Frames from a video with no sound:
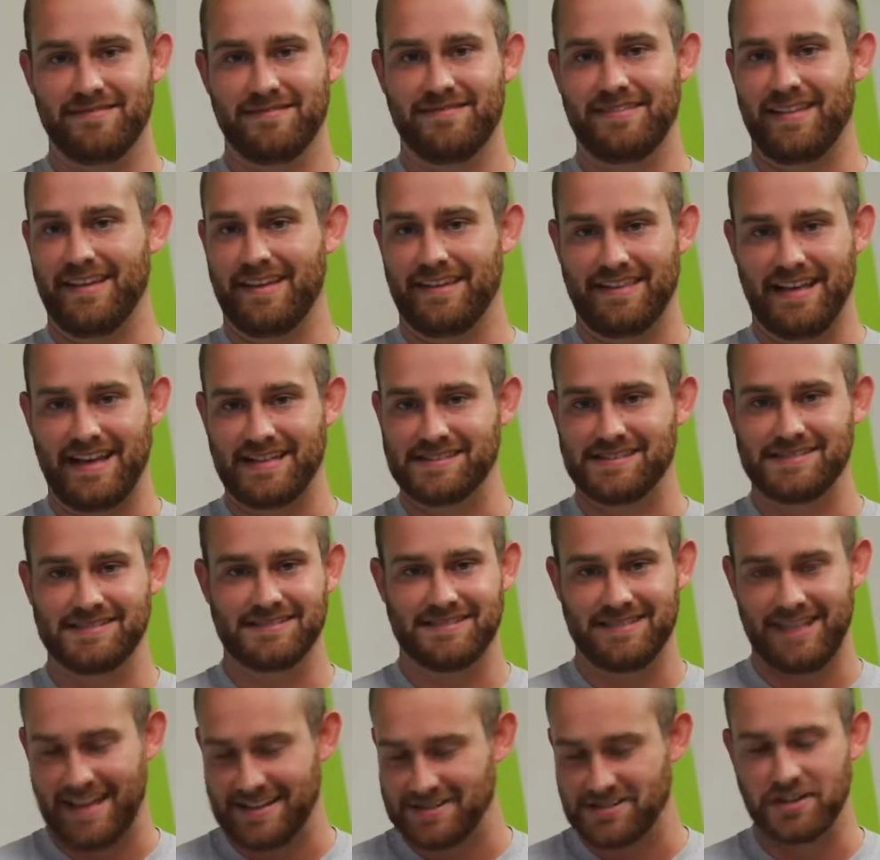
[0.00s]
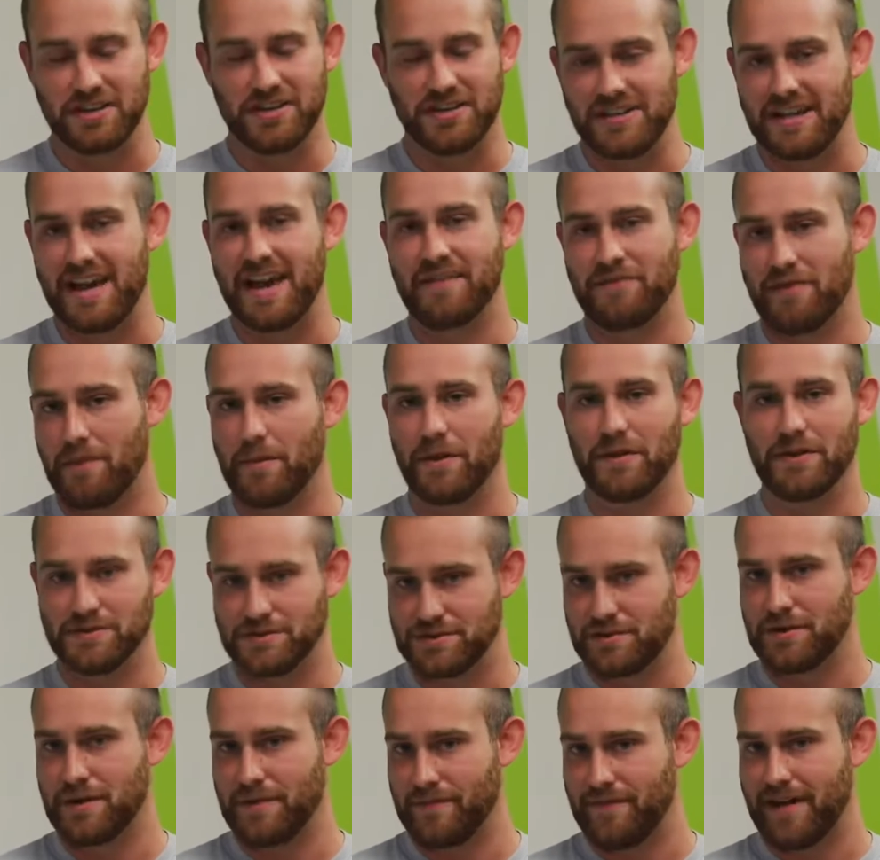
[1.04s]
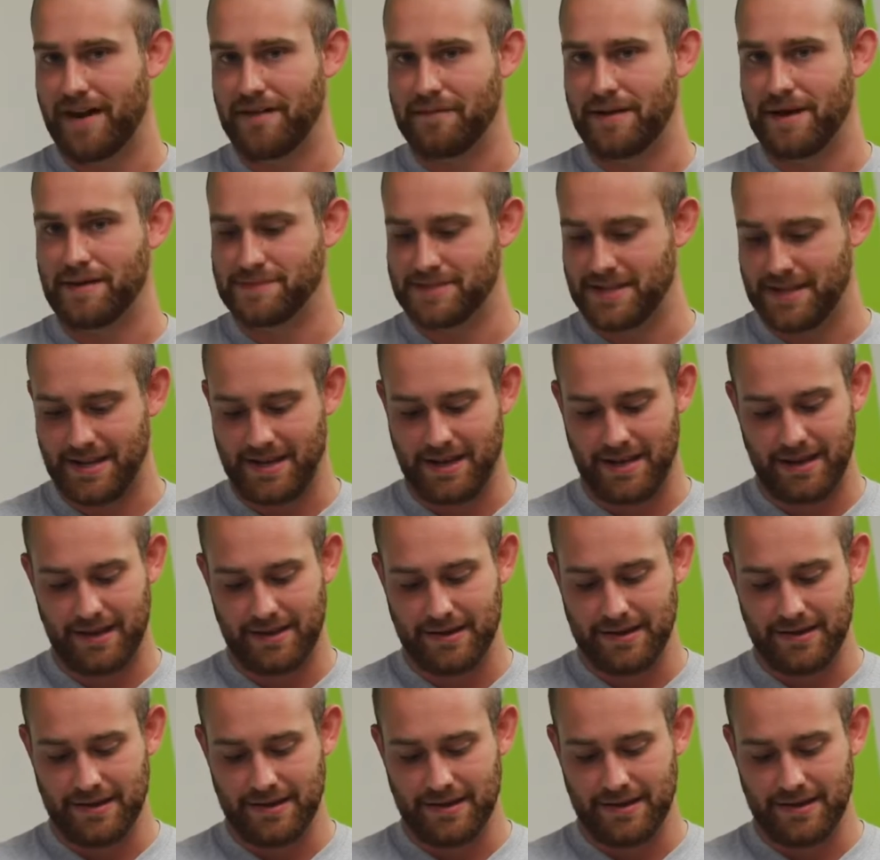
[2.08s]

Like that's a good day if I'm only screwing up 5 times a day.